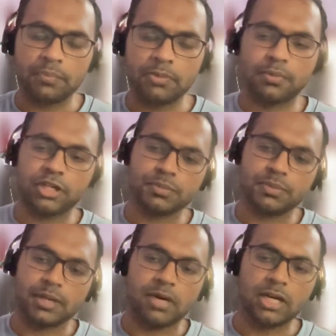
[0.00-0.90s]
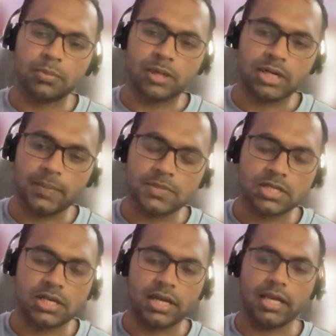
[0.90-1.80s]
up with the prospect multiple times
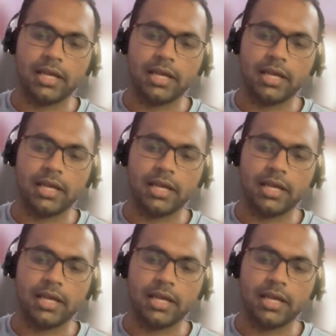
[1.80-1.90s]
in a day,